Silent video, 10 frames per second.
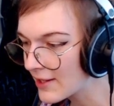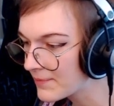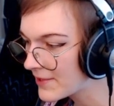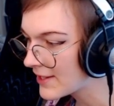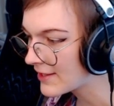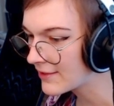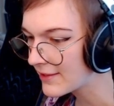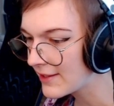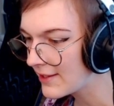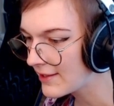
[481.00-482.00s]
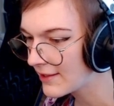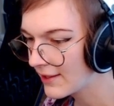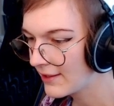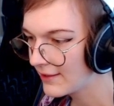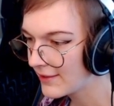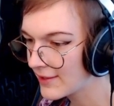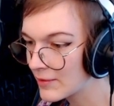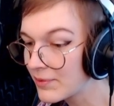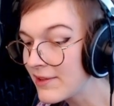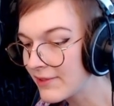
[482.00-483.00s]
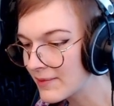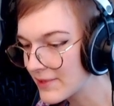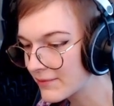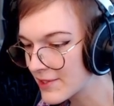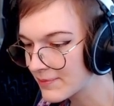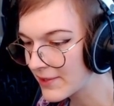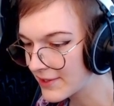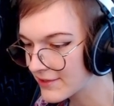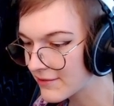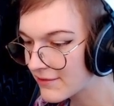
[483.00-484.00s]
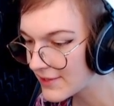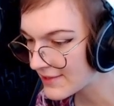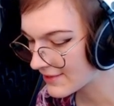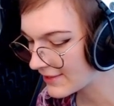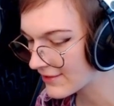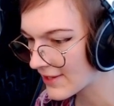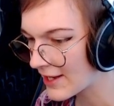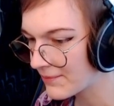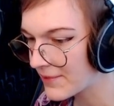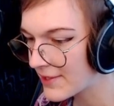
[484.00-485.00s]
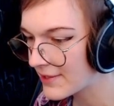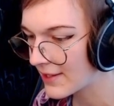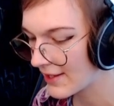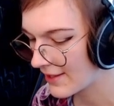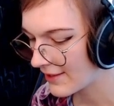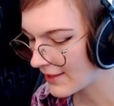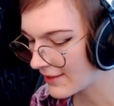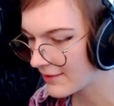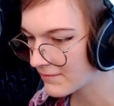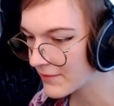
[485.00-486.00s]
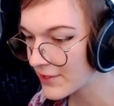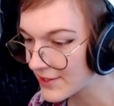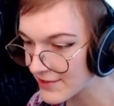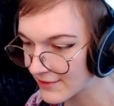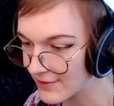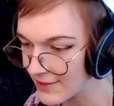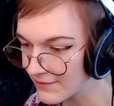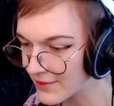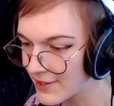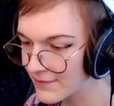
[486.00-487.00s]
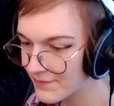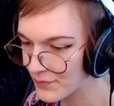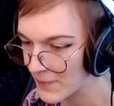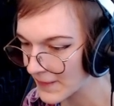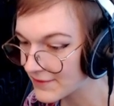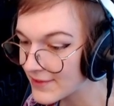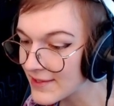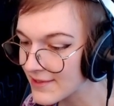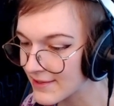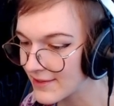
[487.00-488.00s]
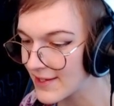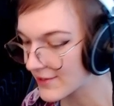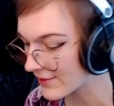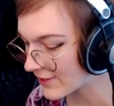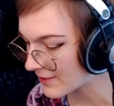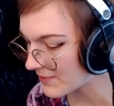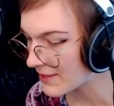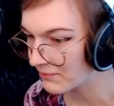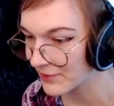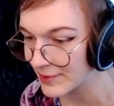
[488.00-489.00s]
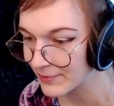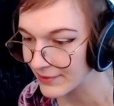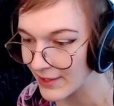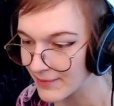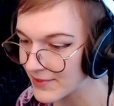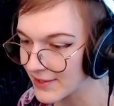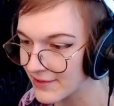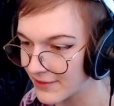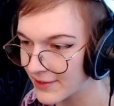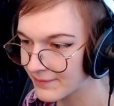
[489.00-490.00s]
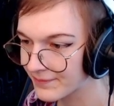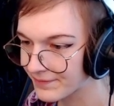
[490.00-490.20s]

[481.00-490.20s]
updating the prefabs that we're spawning. So this needs to happen conditionally, right? And this is actually going to be multiple objects, right?